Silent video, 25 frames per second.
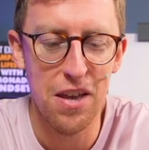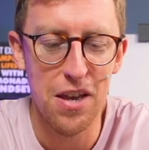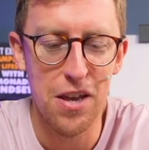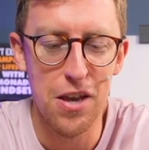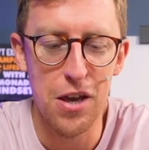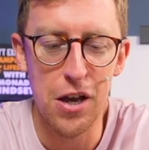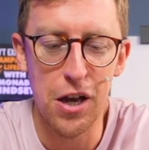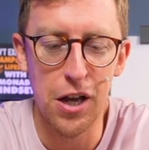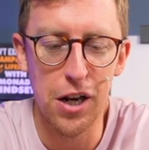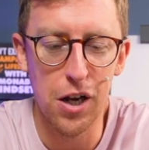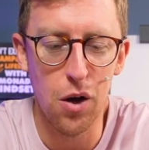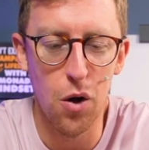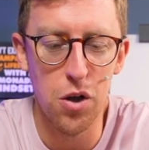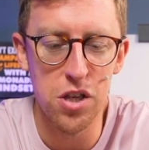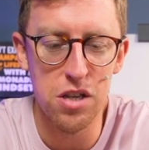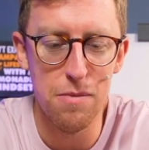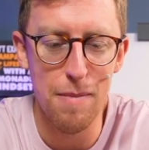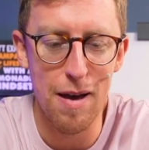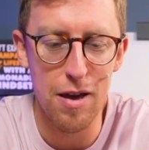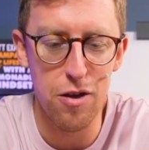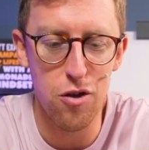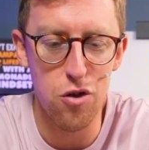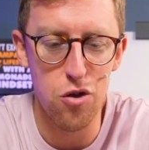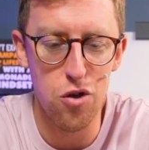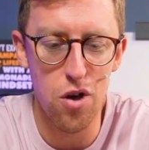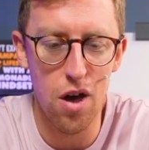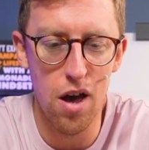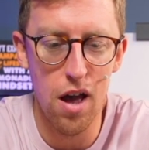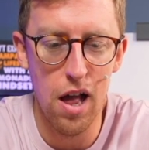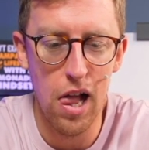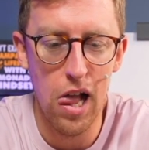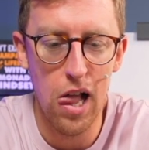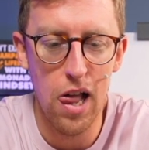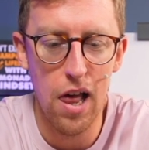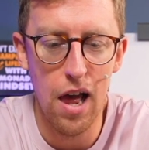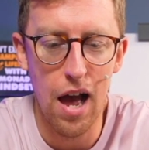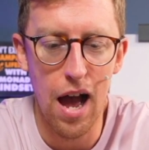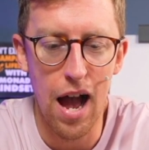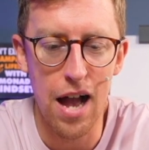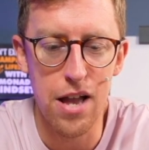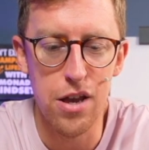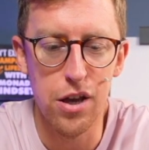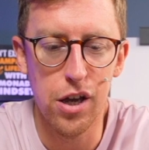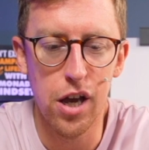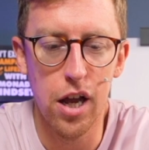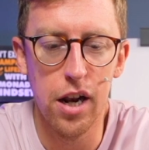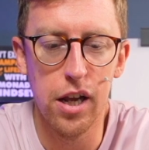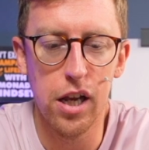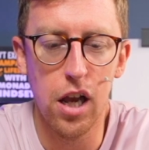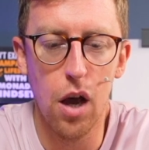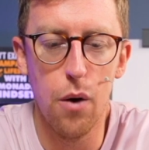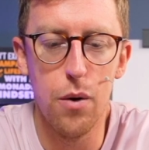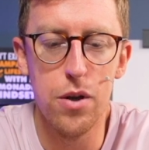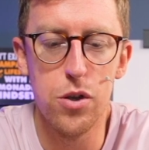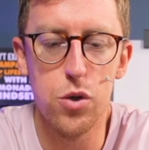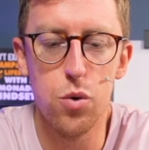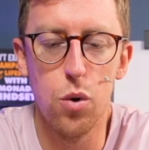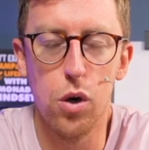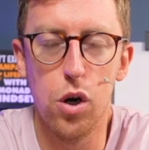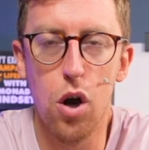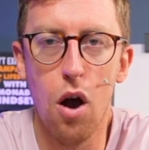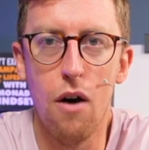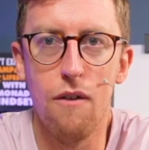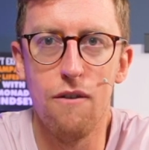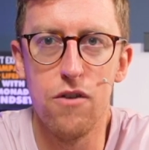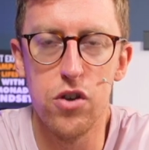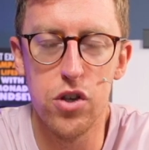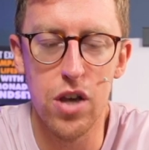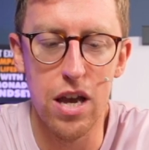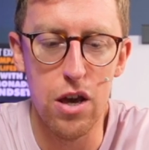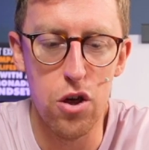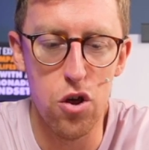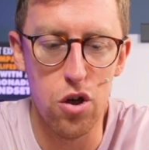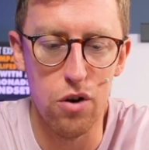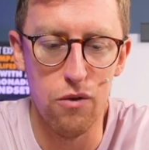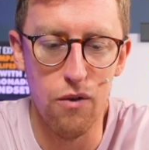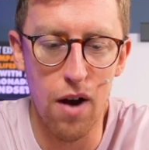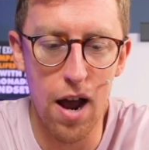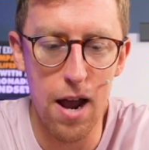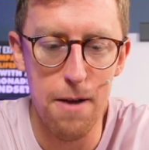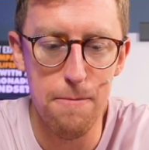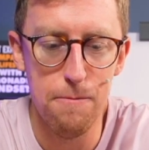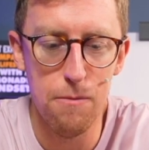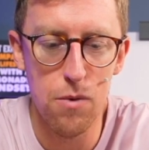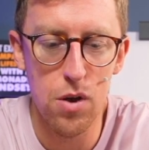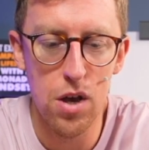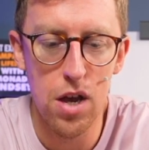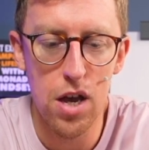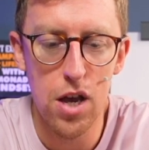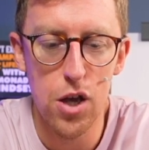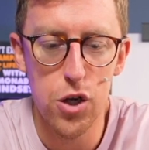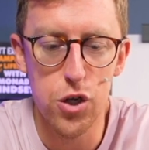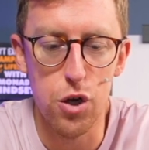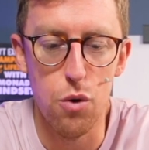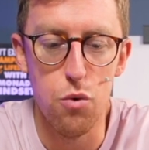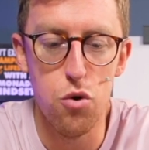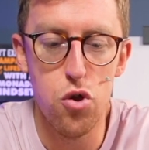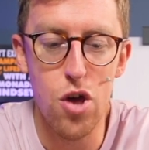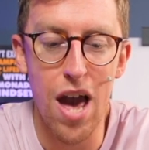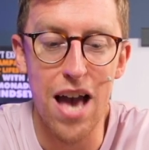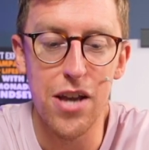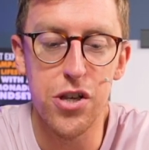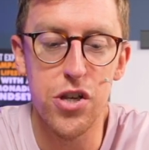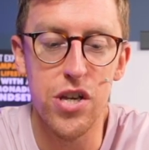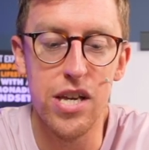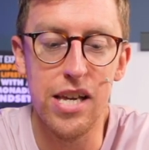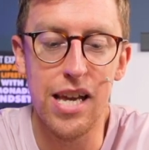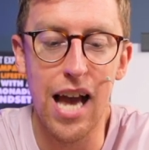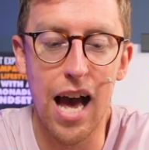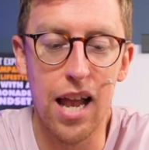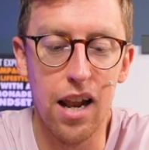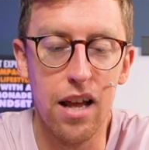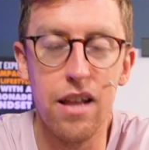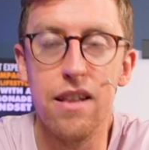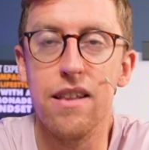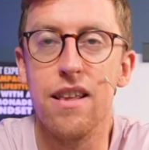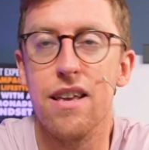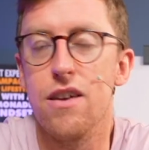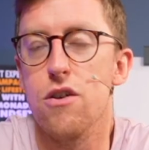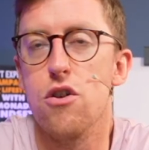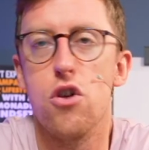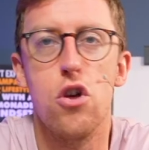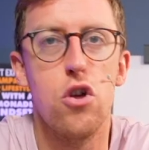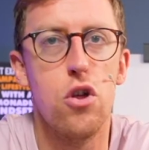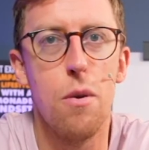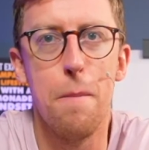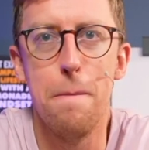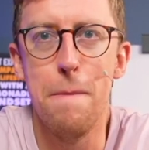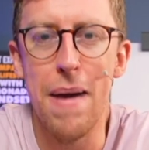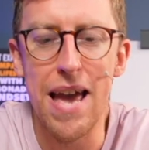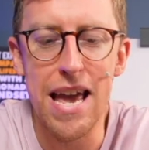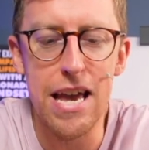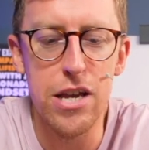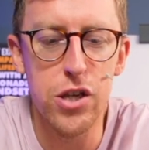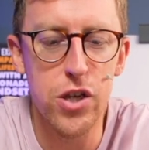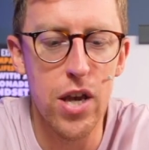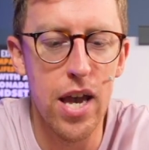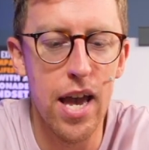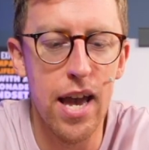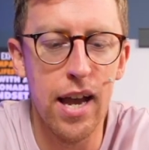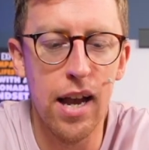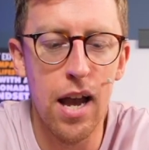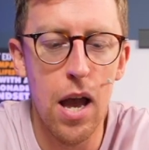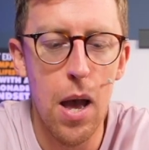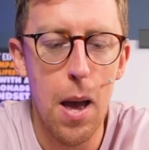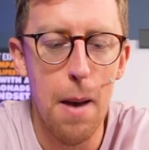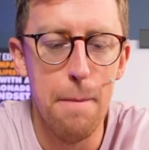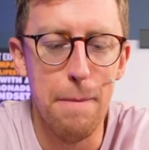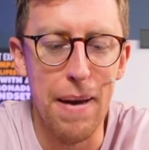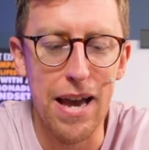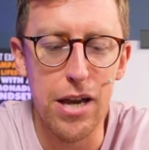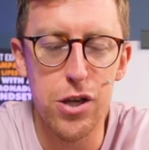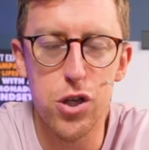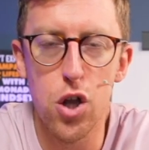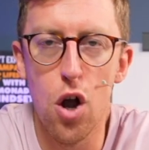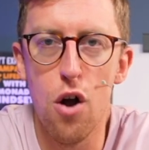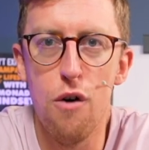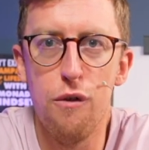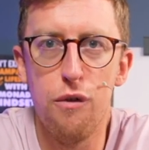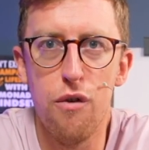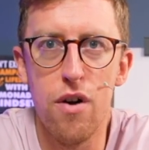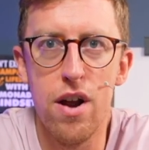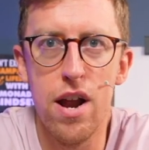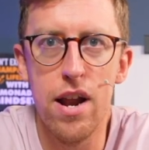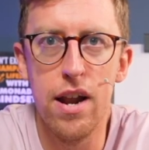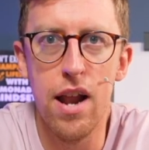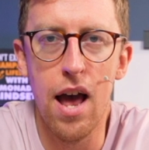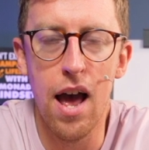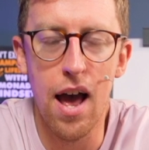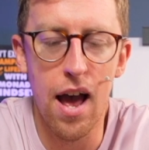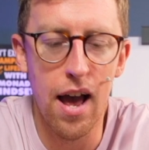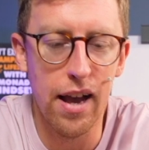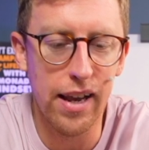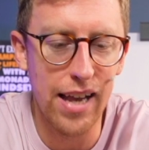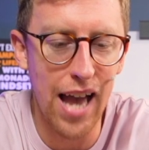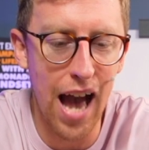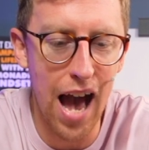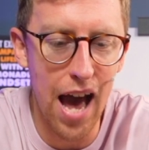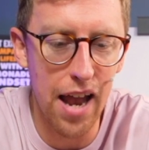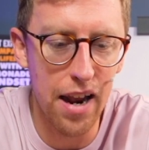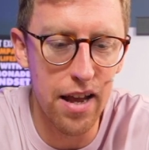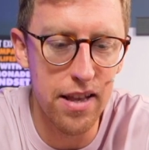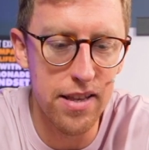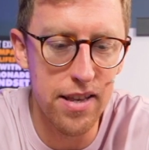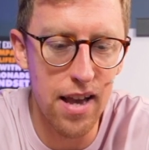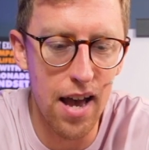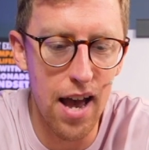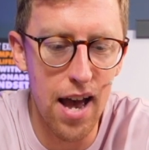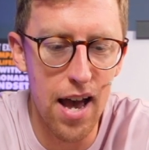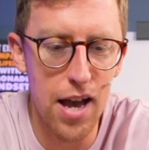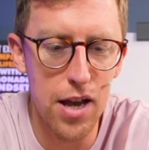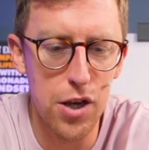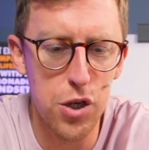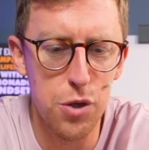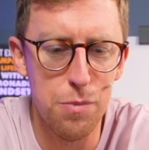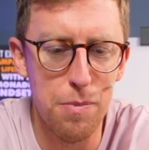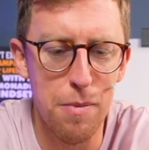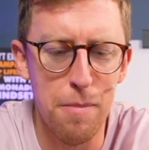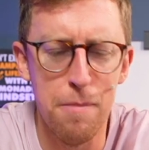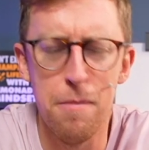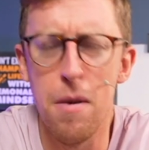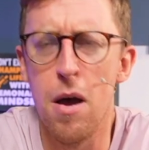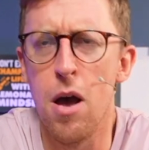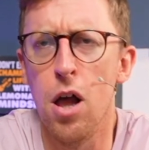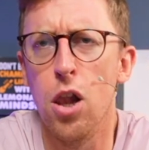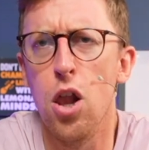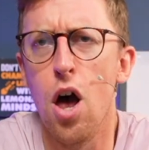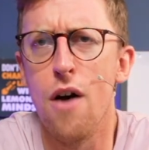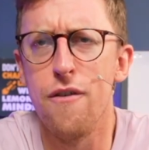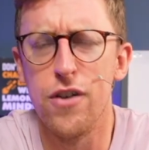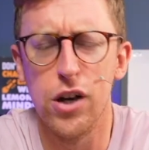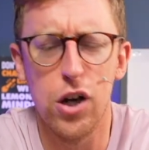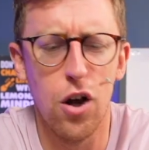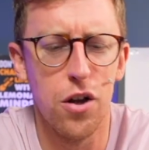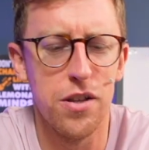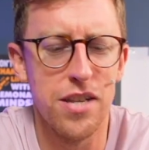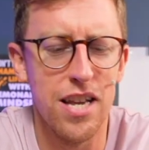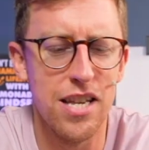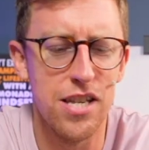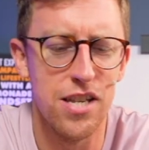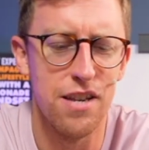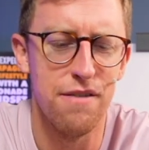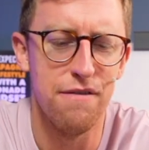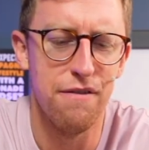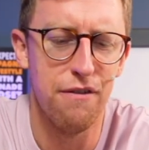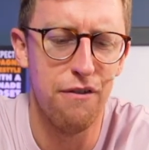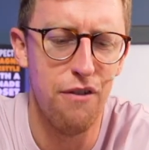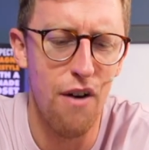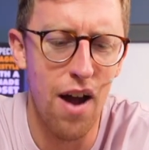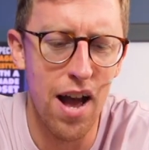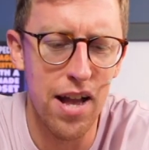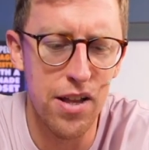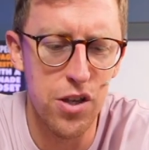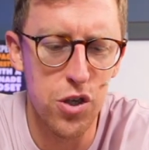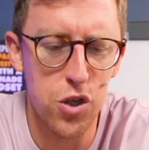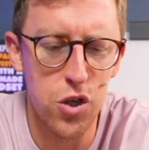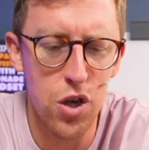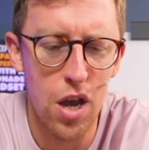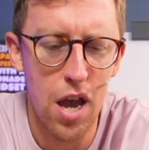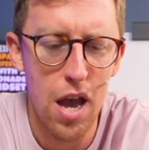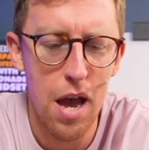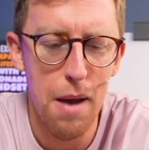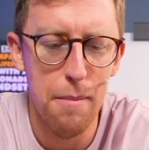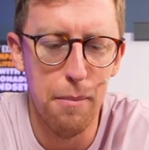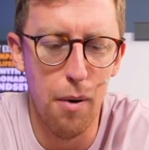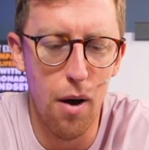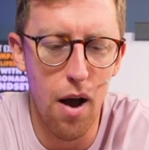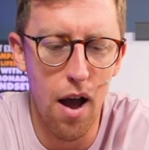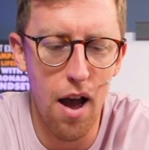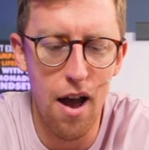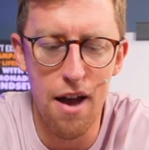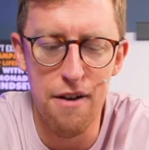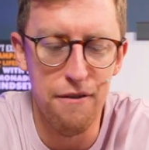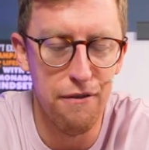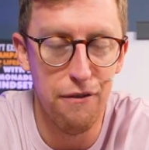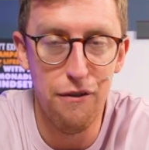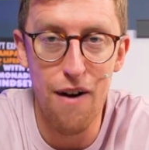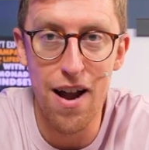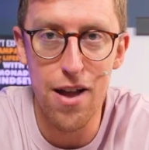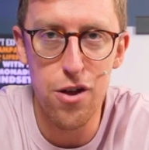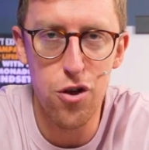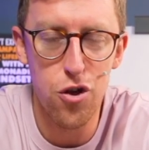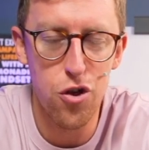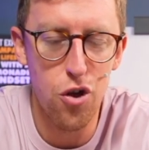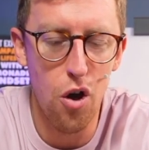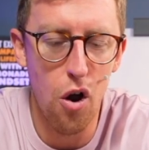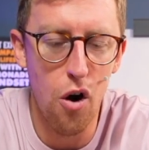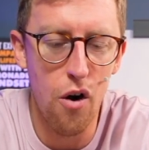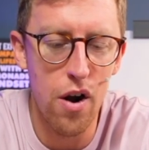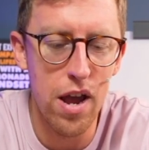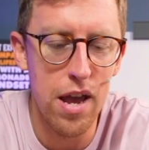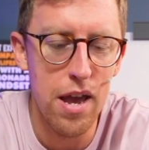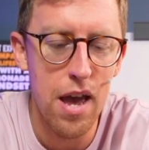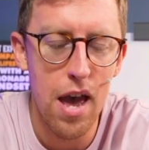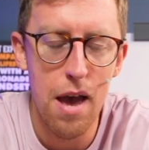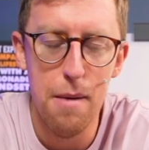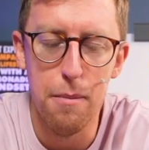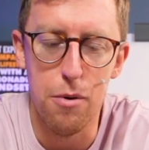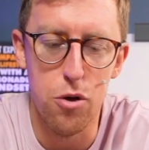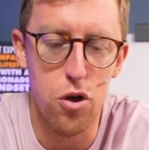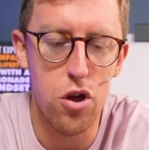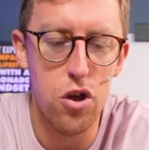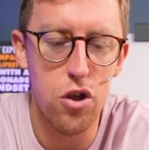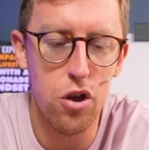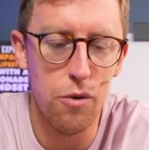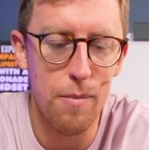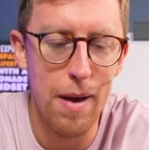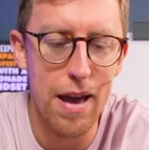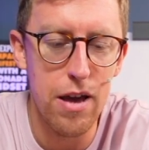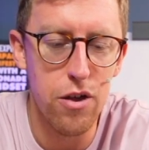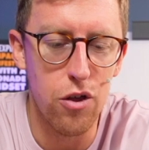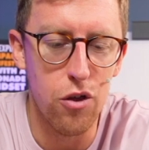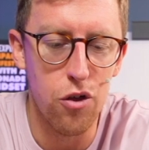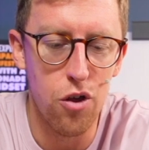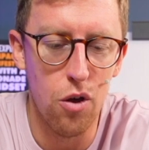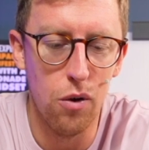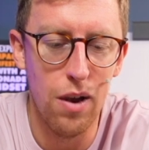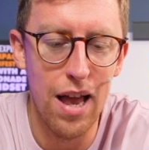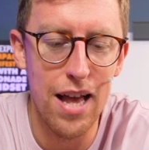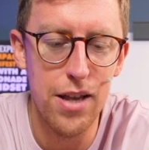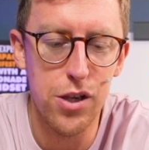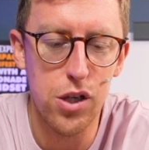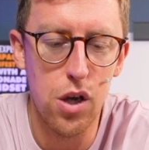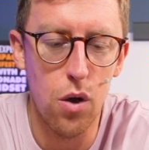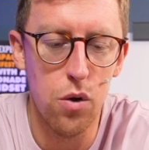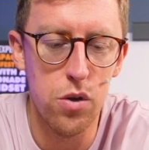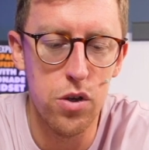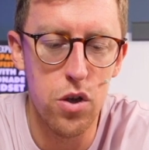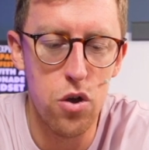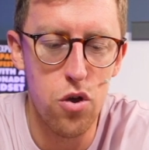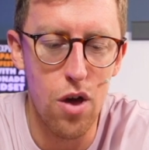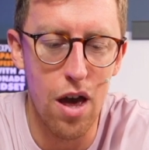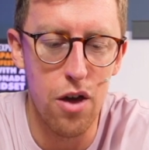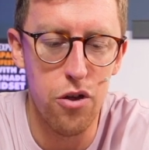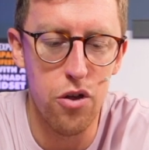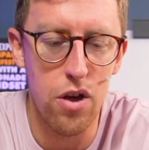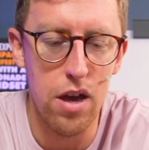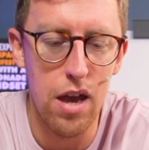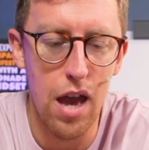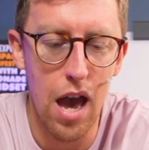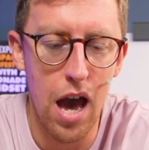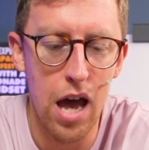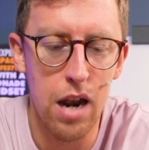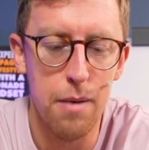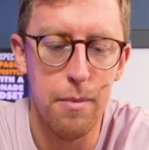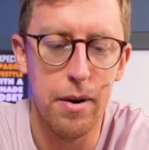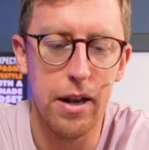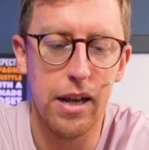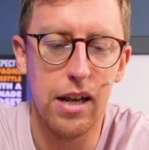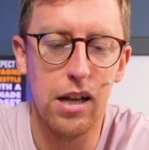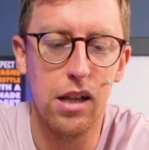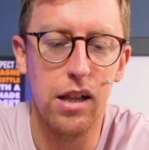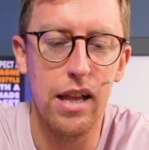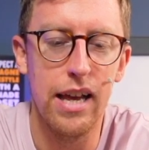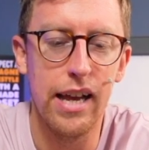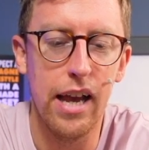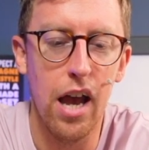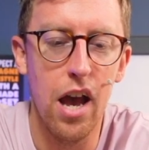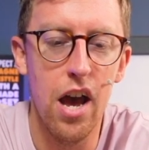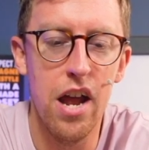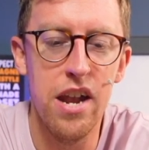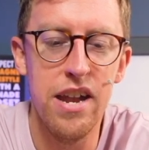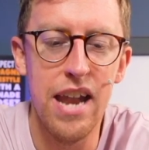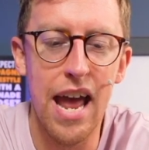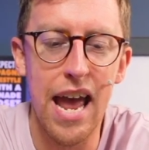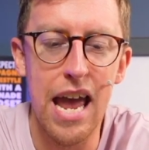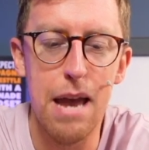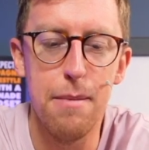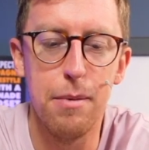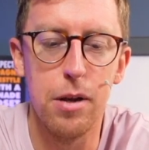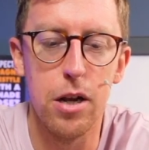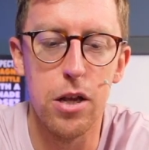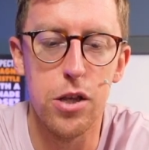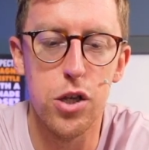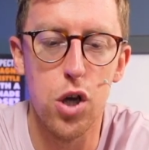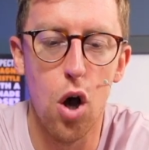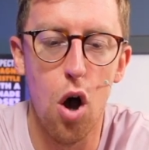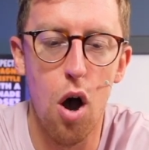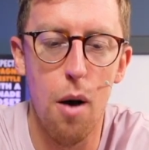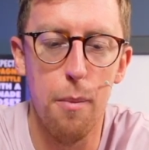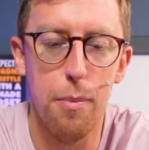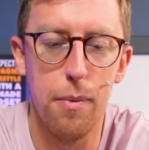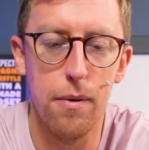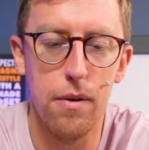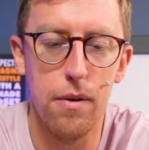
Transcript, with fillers: You're gonna go onto Messenger and you're gonna go into a conversation, right? So Jessie Gallant, she's amazing, based over in uh, Canada. A lot of her content's in France, but uh, in French, sorry, but she's amazing. So let's go on to Jessie, and I'm gonna click her name at the top,